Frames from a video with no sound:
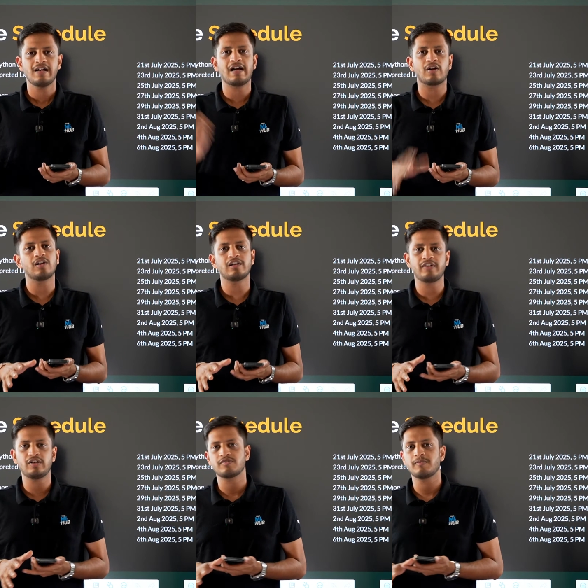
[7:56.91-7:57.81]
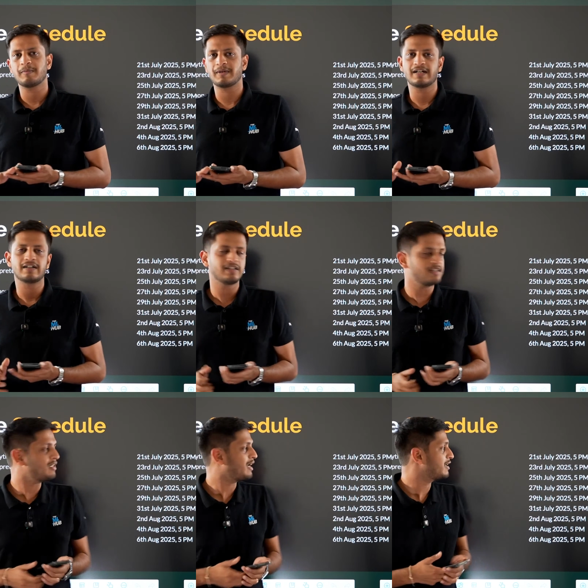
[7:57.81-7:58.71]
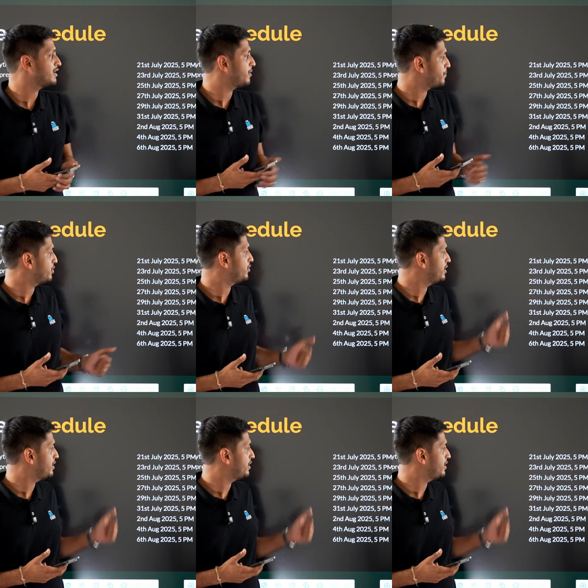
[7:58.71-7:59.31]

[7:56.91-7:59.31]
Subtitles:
and all the videos will be uploaded there, and upload